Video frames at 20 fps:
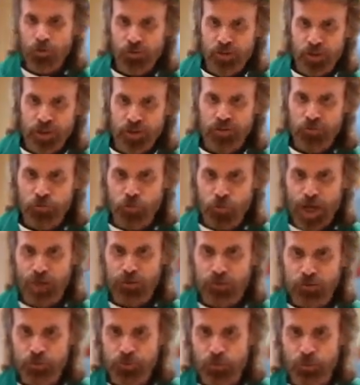this
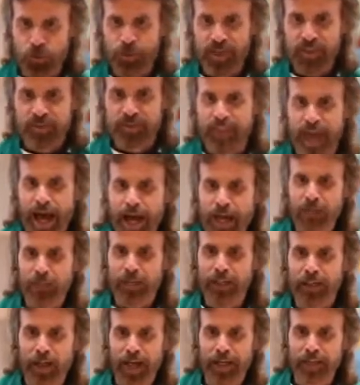restroom exactly
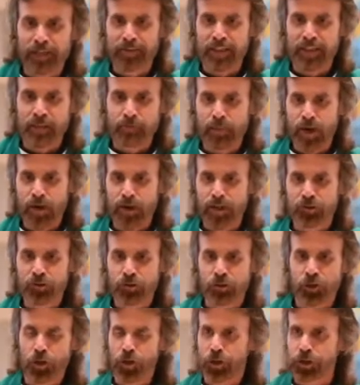like St. Mary's
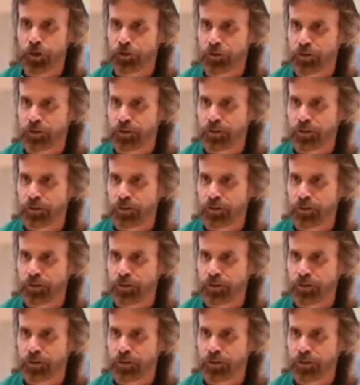Church.